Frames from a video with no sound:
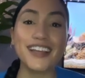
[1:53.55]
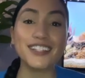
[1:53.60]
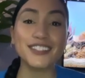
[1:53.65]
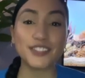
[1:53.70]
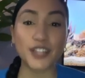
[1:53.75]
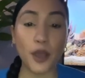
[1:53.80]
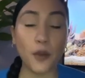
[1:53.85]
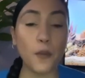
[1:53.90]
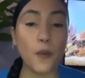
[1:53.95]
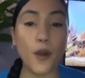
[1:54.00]

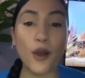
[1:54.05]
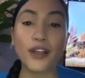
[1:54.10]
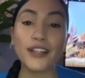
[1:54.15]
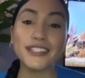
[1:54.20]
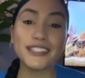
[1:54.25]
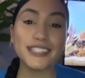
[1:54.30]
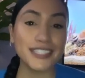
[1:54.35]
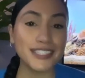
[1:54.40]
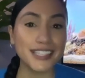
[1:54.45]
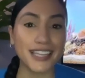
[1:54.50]
So I
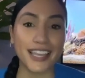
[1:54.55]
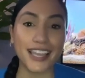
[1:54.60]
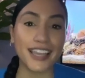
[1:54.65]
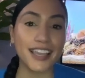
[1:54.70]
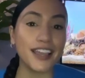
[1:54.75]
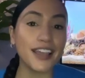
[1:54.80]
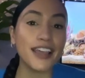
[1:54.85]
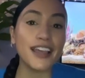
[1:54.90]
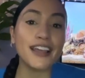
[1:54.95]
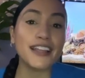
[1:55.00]
want today
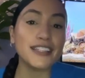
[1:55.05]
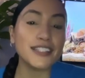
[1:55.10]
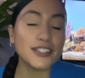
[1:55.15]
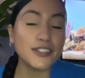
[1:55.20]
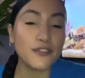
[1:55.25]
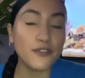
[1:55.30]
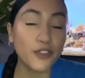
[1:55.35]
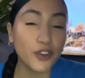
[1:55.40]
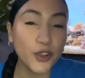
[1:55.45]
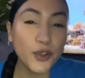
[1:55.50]

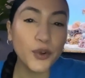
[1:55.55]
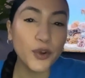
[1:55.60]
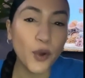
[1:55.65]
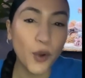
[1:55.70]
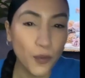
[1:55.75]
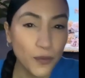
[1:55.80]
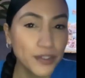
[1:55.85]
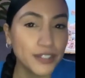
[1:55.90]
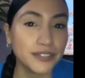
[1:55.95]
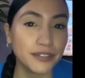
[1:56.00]
for you to
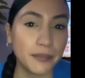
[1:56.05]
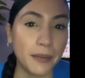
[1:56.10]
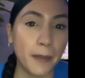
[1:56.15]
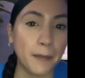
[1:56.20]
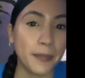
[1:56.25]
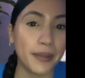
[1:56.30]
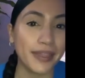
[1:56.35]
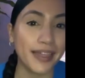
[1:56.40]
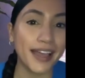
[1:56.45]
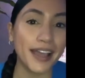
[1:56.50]
always
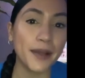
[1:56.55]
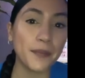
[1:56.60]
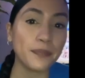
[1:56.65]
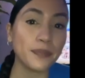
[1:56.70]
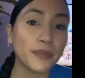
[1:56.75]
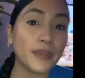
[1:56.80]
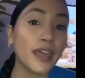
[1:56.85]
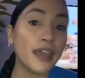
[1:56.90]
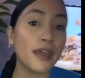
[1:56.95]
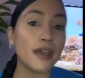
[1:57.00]
remember that.
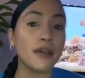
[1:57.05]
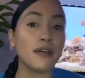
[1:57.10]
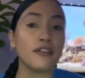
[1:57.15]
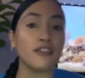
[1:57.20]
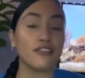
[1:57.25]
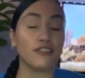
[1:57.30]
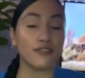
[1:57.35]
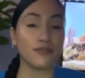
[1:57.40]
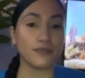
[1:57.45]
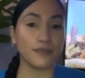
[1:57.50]

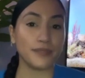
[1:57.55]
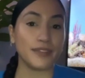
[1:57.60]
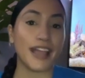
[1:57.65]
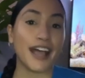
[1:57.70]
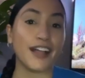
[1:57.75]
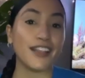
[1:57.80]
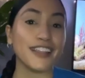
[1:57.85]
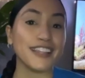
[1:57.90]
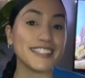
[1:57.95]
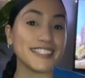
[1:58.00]

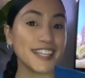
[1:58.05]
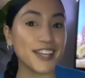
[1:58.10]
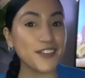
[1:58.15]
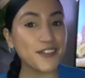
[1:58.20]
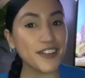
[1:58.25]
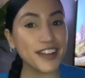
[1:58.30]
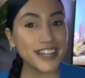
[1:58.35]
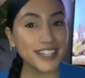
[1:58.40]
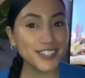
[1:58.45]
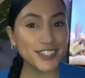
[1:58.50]
Now let's get
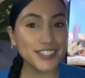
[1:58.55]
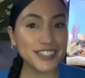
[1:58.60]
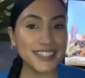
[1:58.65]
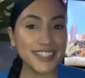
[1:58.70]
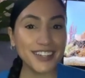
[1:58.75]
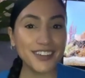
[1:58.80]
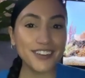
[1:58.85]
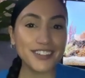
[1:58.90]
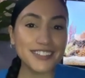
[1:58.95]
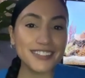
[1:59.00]
ready to
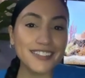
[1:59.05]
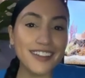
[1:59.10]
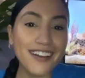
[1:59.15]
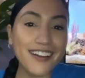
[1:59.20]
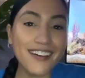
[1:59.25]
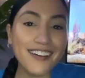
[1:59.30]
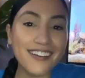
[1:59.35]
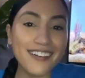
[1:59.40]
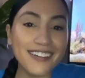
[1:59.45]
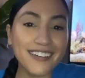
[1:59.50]
sing our
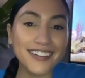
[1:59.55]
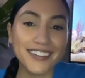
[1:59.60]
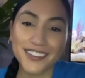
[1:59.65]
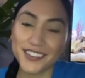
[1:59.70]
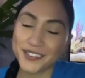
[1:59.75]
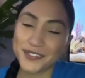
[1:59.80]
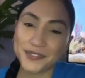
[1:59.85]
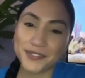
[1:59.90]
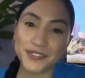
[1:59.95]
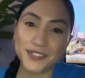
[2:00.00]
song.
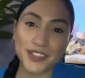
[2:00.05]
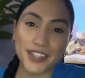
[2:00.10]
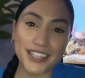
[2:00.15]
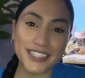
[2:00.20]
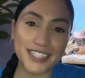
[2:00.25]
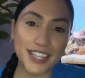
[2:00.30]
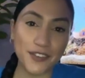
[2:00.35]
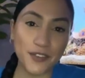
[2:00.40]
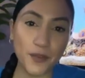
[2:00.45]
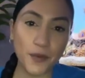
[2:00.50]

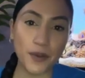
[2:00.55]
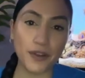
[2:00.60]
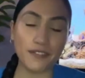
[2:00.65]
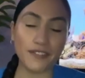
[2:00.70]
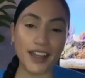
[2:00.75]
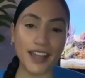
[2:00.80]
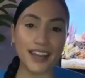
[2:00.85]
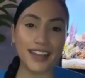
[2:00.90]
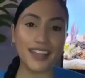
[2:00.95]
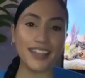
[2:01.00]
Is everyone
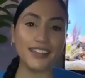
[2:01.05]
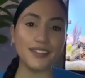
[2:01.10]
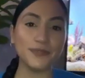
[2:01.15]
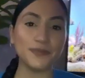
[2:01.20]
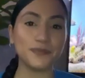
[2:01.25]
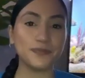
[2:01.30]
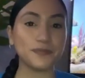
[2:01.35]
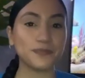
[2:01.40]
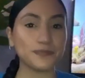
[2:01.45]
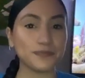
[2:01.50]
ready?
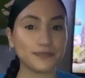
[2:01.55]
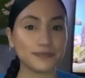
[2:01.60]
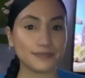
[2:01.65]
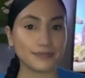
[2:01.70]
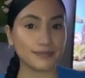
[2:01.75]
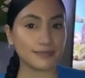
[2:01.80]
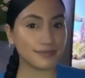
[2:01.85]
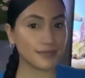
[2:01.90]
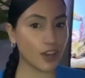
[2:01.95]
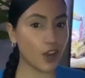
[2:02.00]

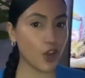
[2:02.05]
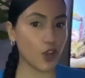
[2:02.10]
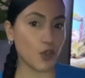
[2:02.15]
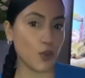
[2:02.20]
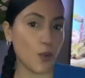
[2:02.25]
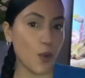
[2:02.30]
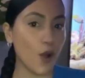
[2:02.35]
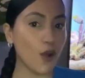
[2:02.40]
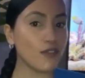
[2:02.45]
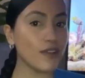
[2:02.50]
Are
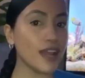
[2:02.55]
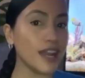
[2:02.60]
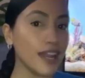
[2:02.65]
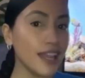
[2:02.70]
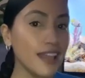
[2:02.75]
you all ready?